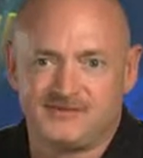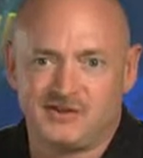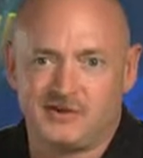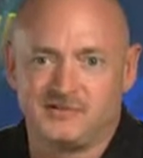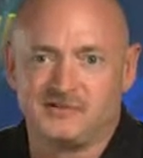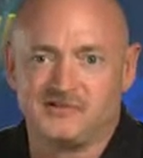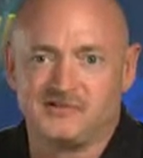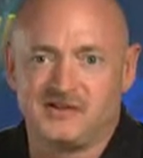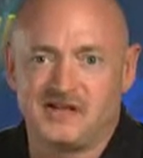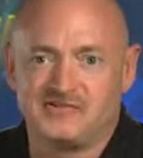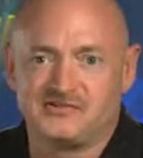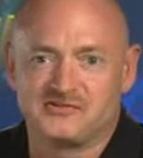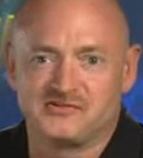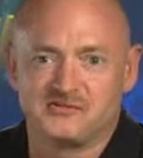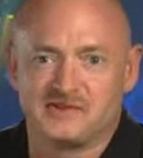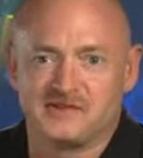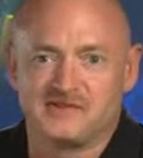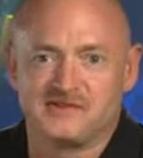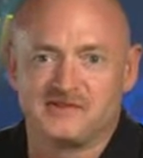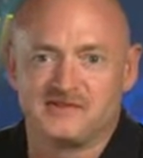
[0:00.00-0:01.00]
double
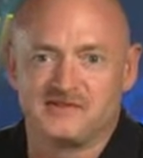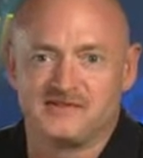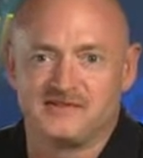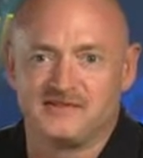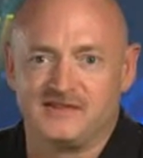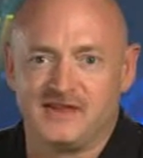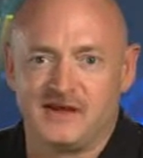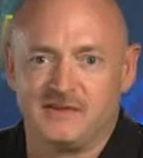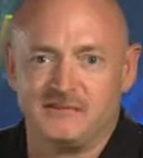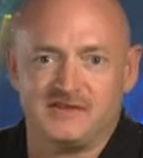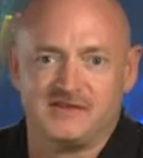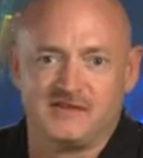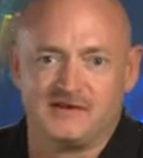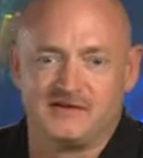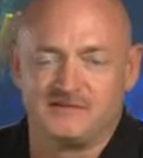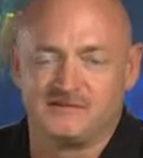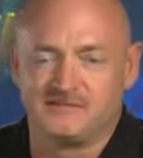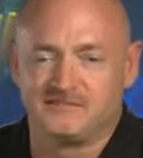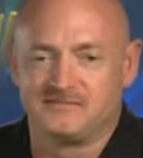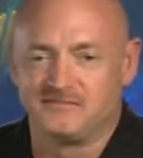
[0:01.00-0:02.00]
dates with them and
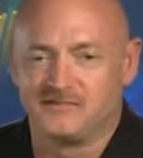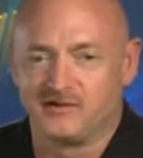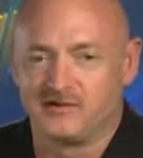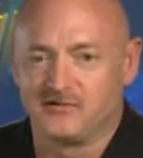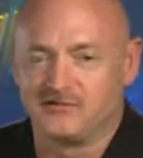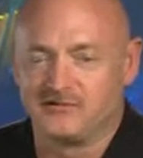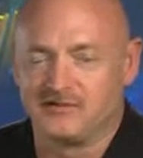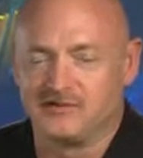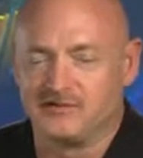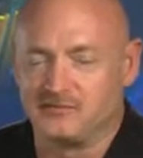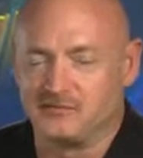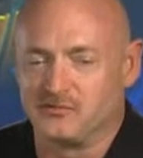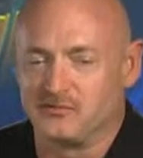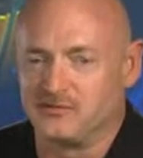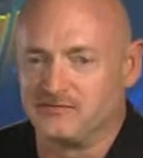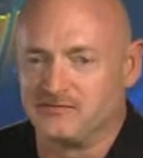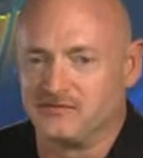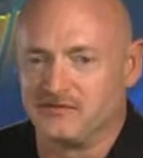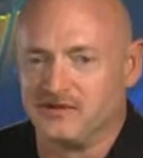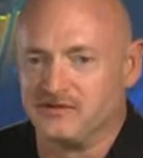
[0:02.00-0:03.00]
their girlfriend or
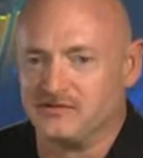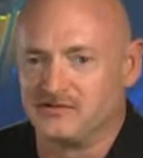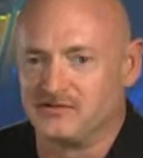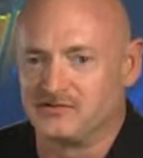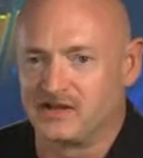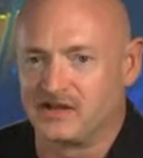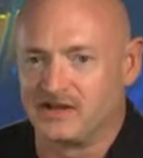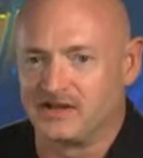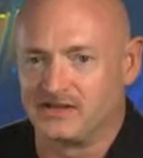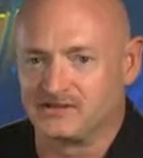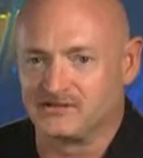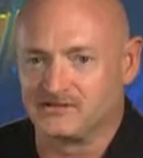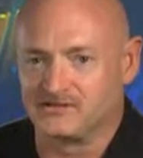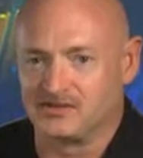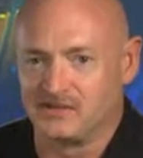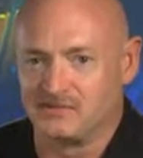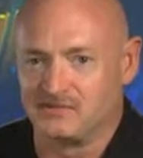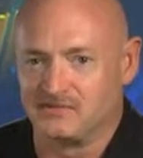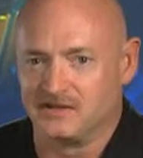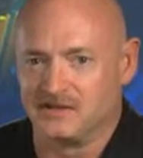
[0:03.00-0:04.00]
boyfriend. It's kind of like the
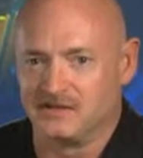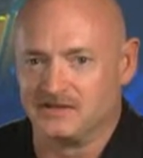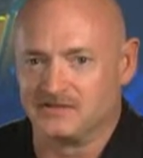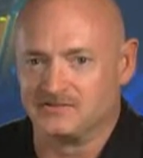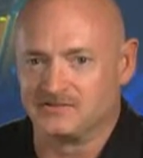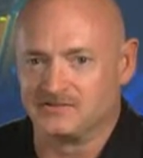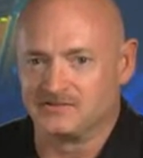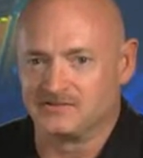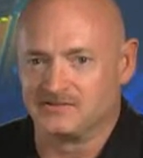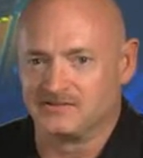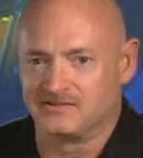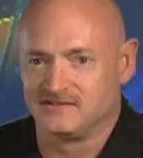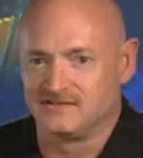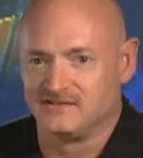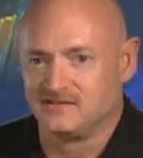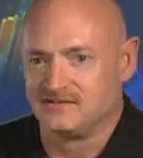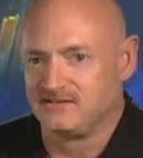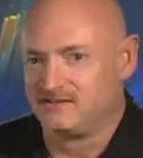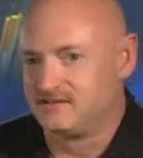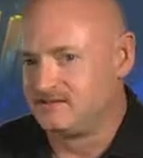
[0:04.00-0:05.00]
same thing. It just
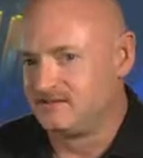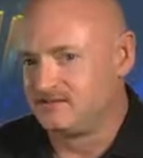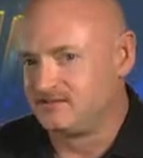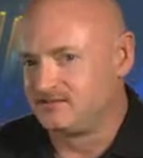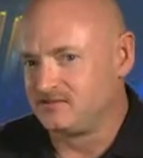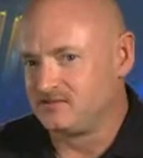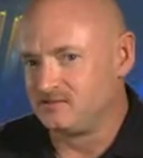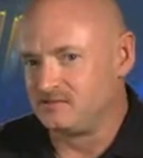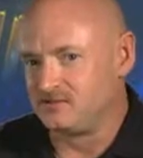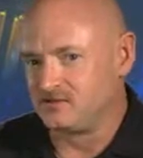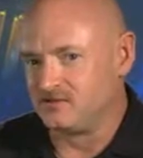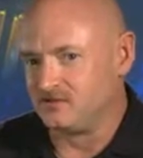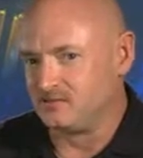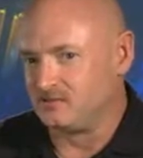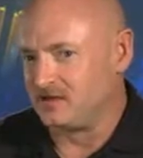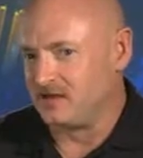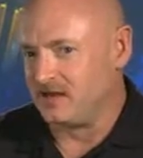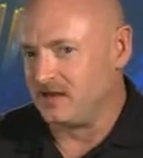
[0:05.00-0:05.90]
seems a little